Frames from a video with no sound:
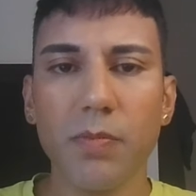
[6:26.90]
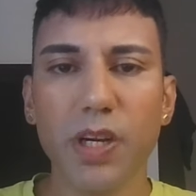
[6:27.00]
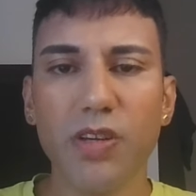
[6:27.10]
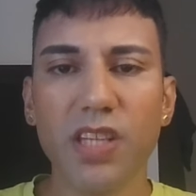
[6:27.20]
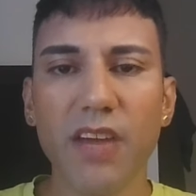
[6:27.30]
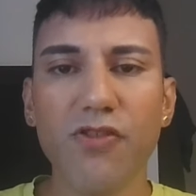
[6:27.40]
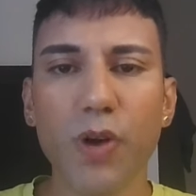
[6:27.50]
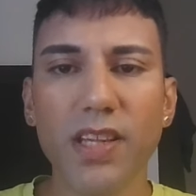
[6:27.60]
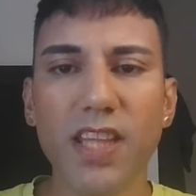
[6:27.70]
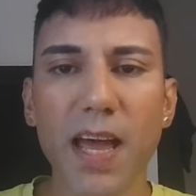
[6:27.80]
because they've
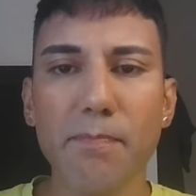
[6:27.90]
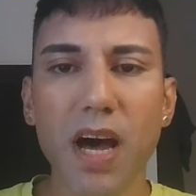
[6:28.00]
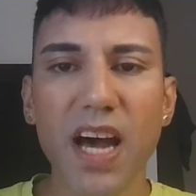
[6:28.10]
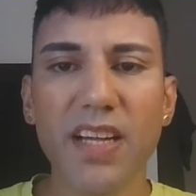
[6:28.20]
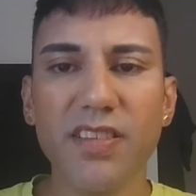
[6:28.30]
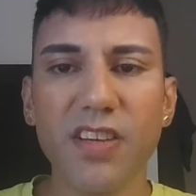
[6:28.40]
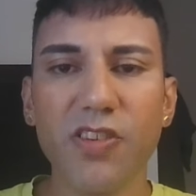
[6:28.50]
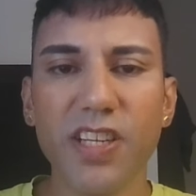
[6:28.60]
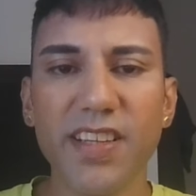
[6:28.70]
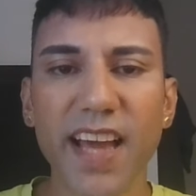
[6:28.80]
tricked their minds
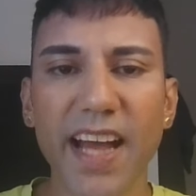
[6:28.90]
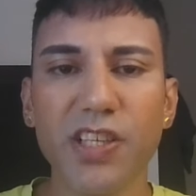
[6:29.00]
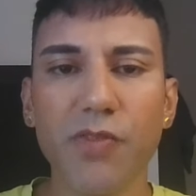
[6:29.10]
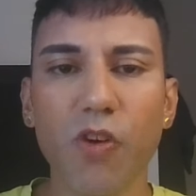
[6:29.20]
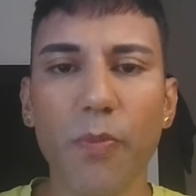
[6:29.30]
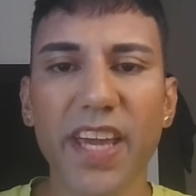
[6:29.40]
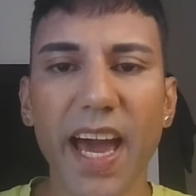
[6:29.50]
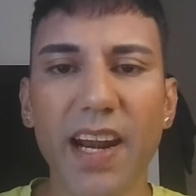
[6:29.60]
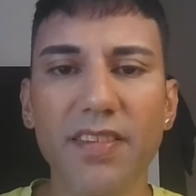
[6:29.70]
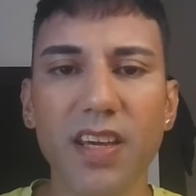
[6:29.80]
into detaching from
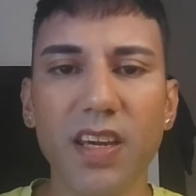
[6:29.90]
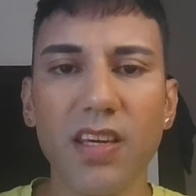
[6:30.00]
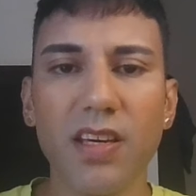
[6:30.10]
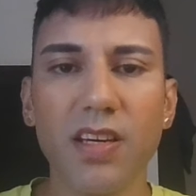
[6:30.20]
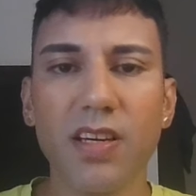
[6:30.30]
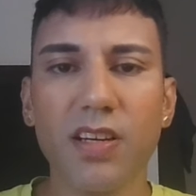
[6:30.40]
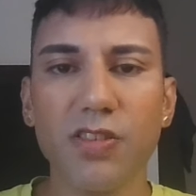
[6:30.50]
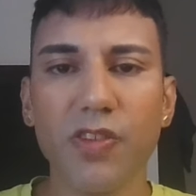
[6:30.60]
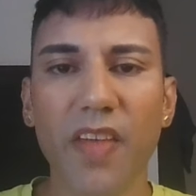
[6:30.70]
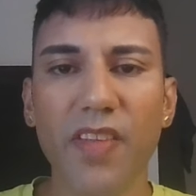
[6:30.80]
reality
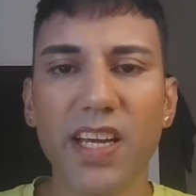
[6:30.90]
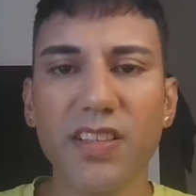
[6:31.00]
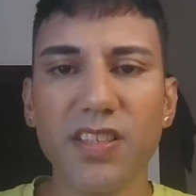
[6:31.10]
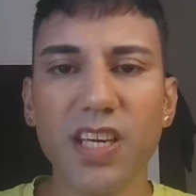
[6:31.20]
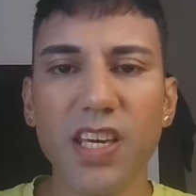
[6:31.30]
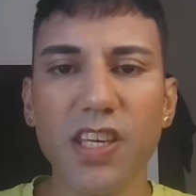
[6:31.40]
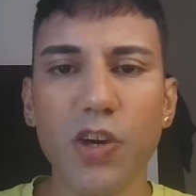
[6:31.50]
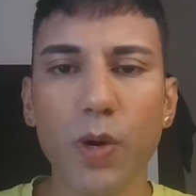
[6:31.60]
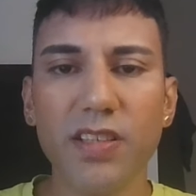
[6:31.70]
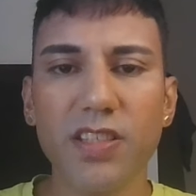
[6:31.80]
so that they can see
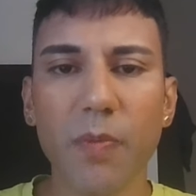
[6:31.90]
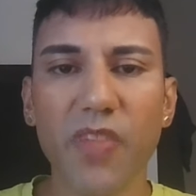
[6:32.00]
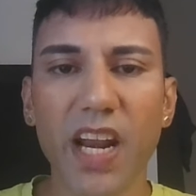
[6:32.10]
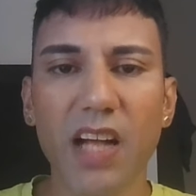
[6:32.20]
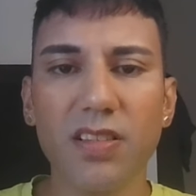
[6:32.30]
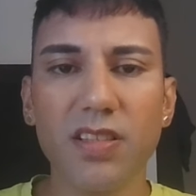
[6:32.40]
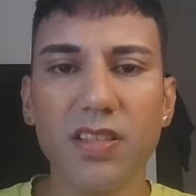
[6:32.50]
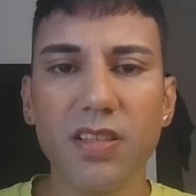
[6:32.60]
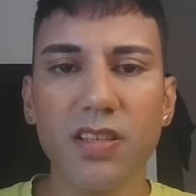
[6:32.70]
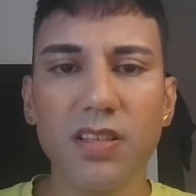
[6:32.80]
you as something
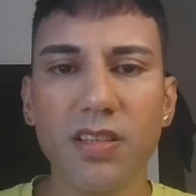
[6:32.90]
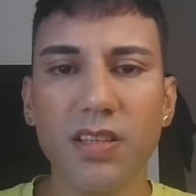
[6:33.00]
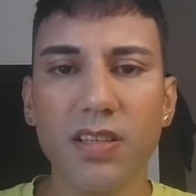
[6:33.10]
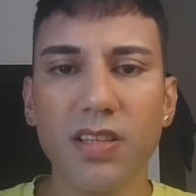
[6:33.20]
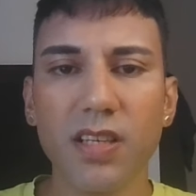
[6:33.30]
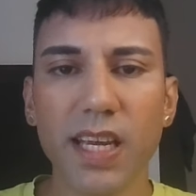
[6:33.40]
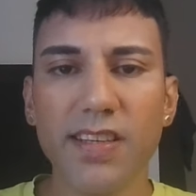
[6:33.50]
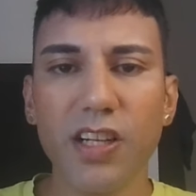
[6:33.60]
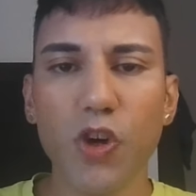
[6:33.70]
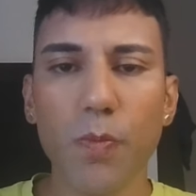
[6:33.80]
else
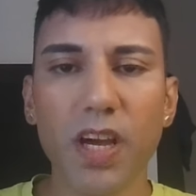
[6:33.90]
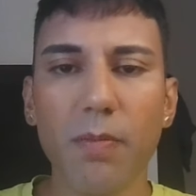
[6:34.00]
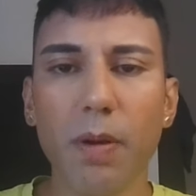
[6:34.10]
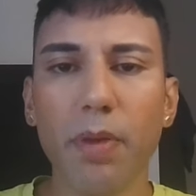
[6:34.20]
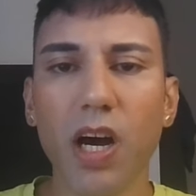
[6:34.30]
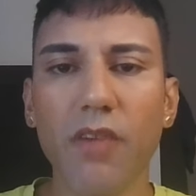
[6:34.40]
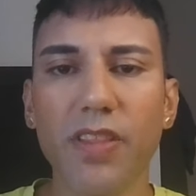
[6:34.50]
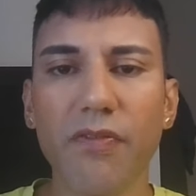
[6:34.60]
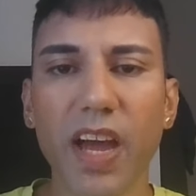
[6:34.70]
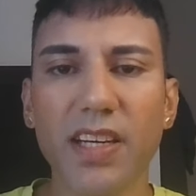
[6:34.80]
until you become a part of
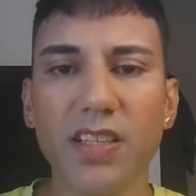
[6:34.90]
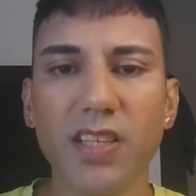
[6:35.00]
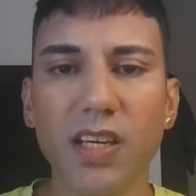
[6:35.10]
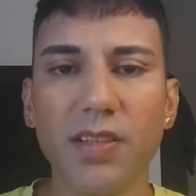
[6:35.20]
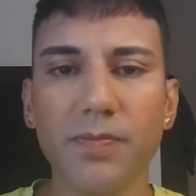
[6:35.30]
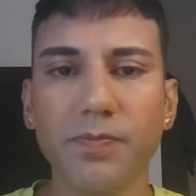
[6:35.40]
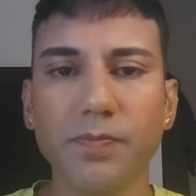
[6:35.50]
the fantasy.